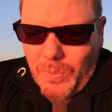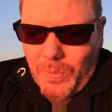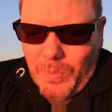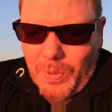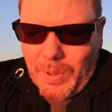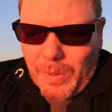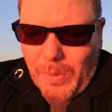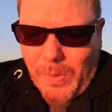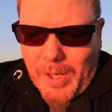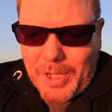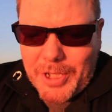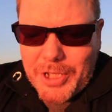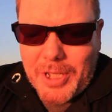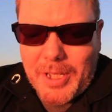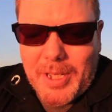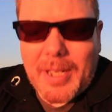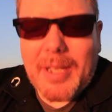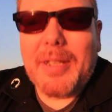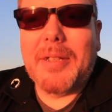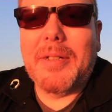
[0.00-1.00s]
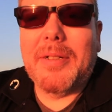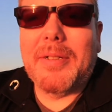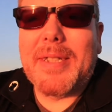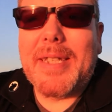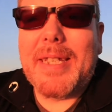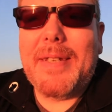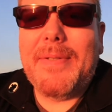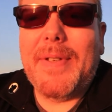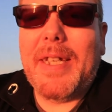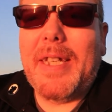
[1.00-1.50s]
We were watching on a little
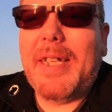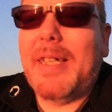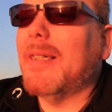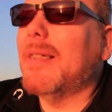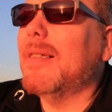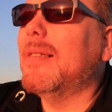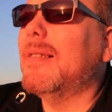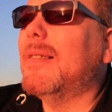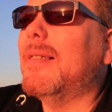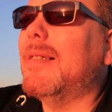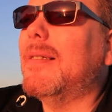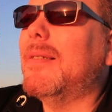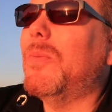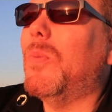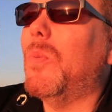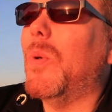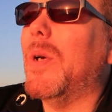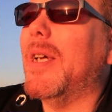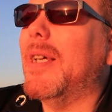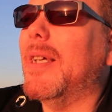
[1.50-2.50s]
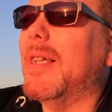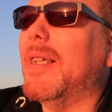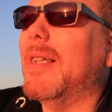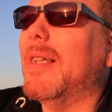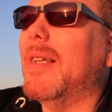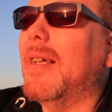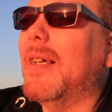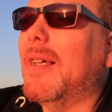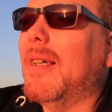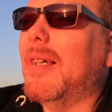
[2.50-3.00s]
TV when